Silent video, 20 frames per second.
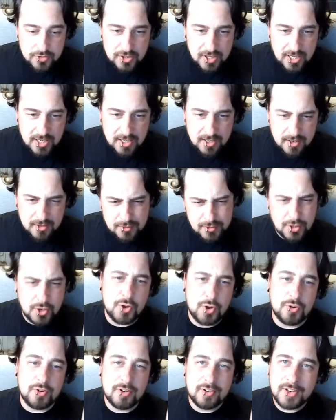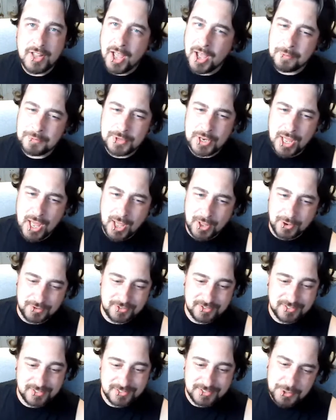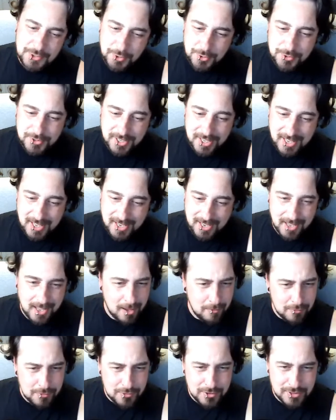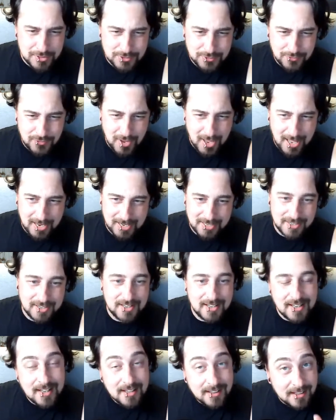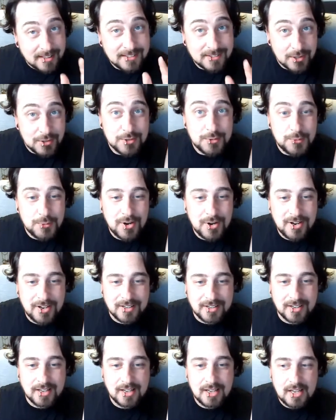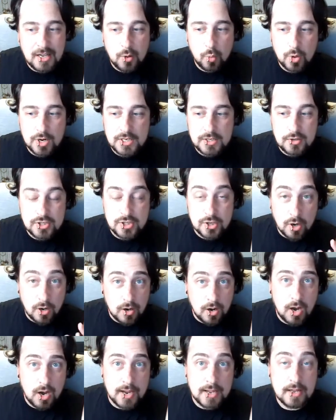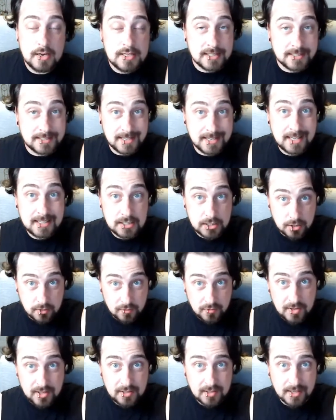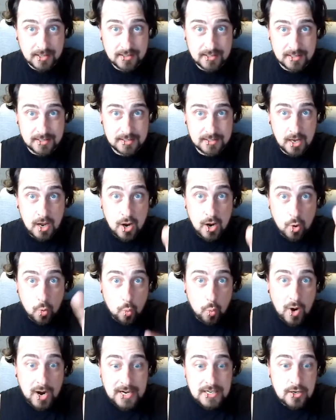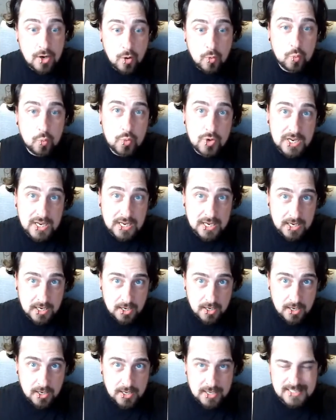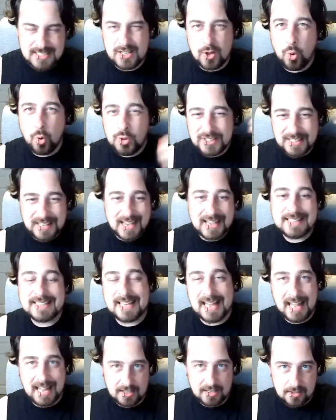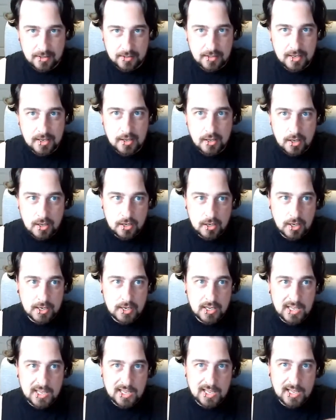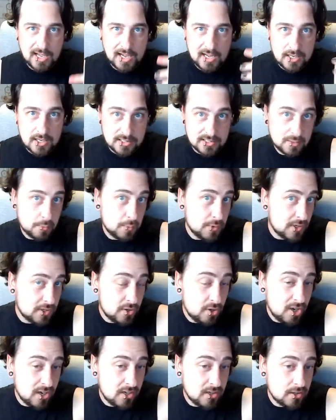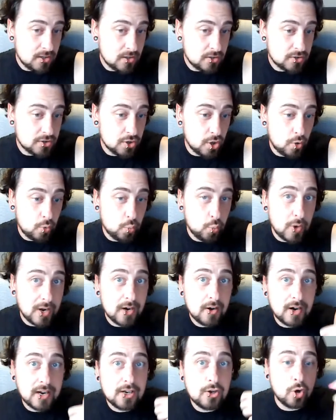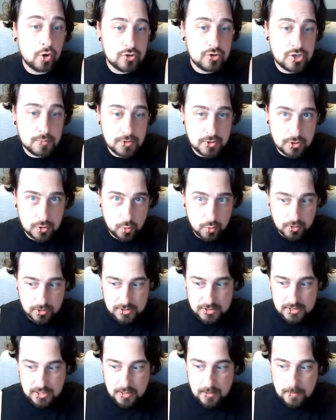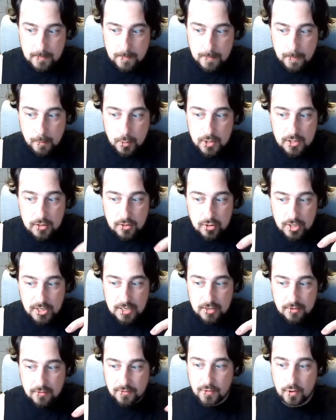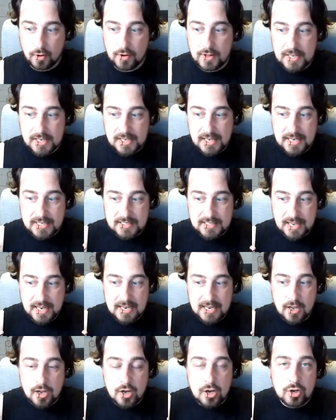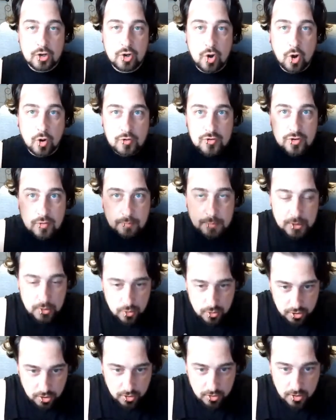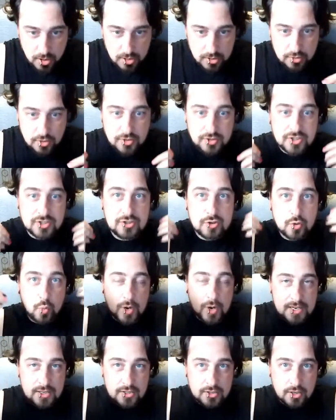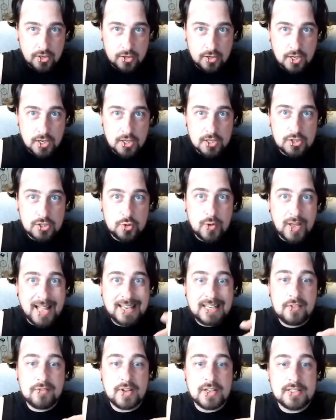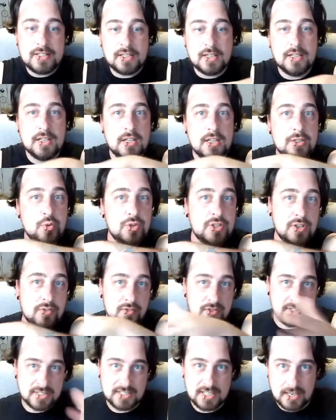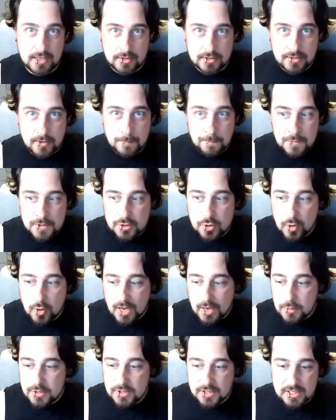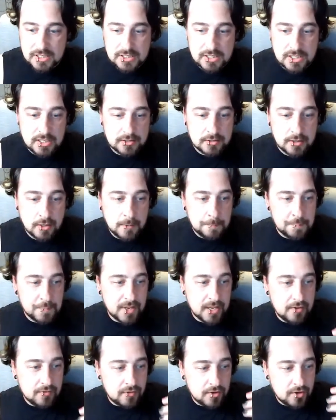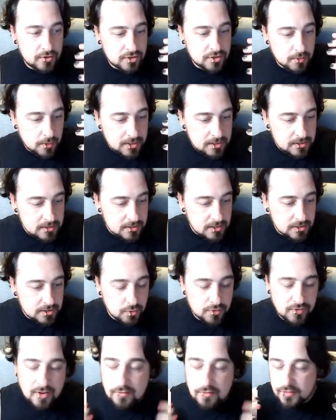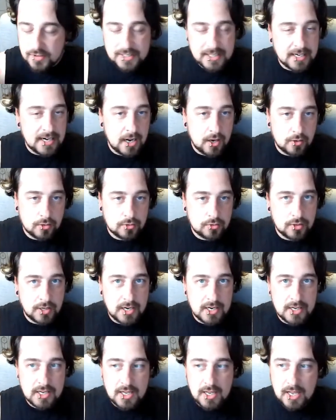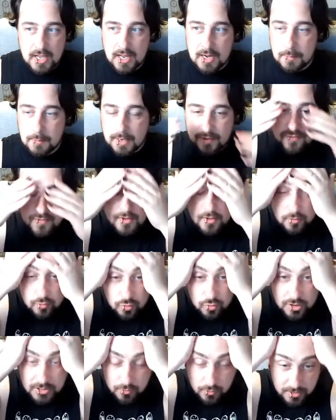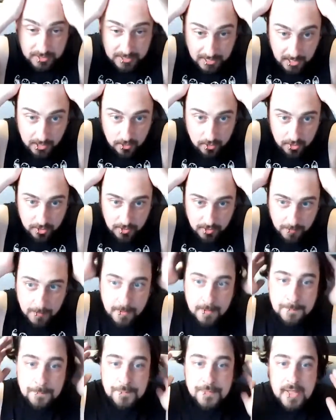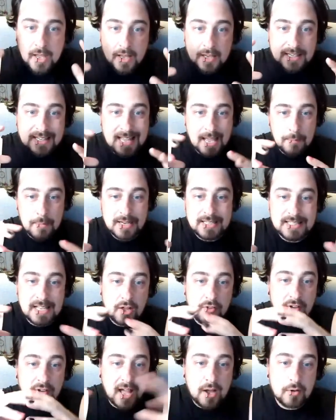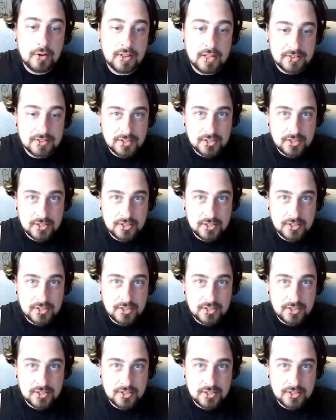say, dude, calm down. You're okay. Everything's fine. That doesn't work. What you do is you go, oh, I understand that you feel like this. Why don't we? It's the whole yes and thing. Like, I understand what you're doing, so why don't I contribute towards it? What you're looking for is a contribution to the situation to elevate it to a different status. So how we do this is if someone is so if I'm freaking out, right, and I'm like feeling really, really angry, get myself out of that